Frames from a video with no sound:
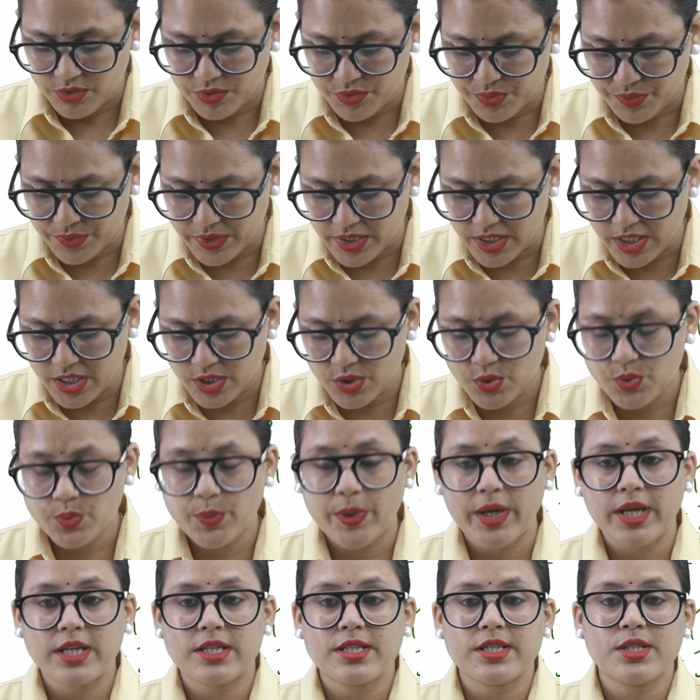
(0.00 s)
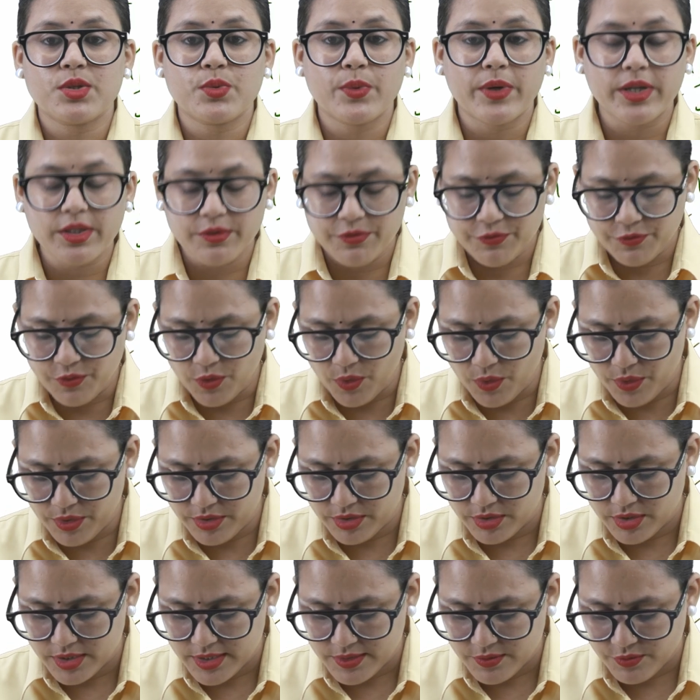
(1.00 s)
3 into 8 is
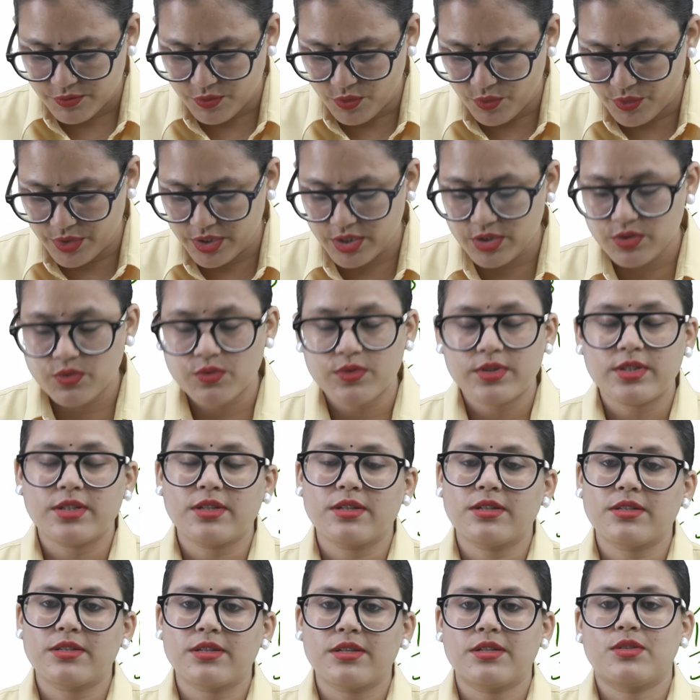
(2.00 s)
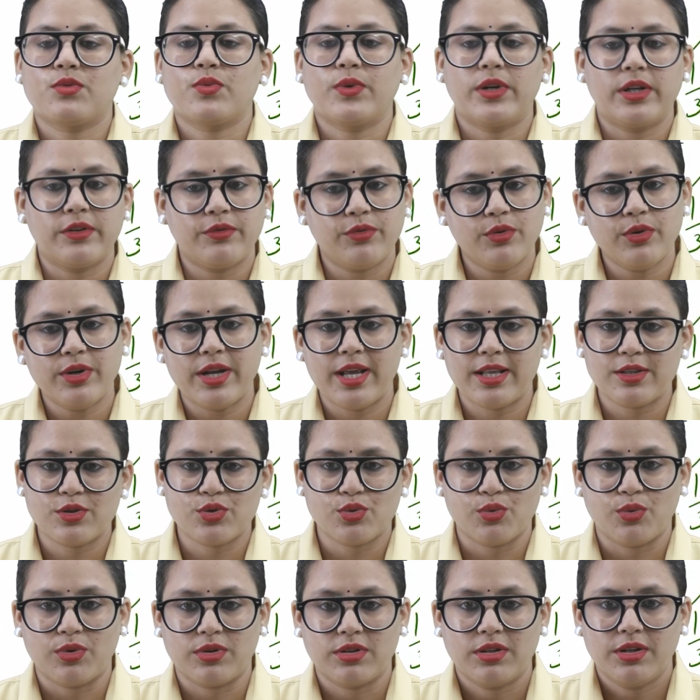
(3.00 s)
24, 4 into 6 is 24 and
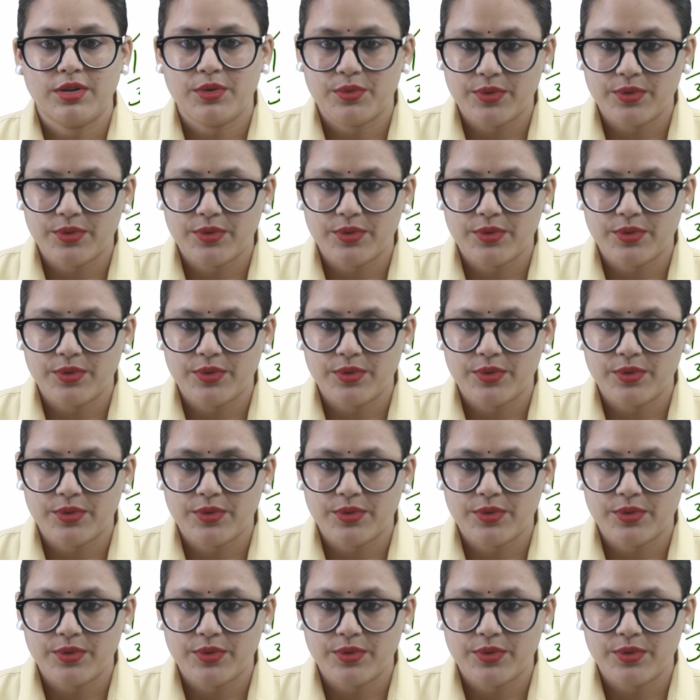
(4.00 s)
so on.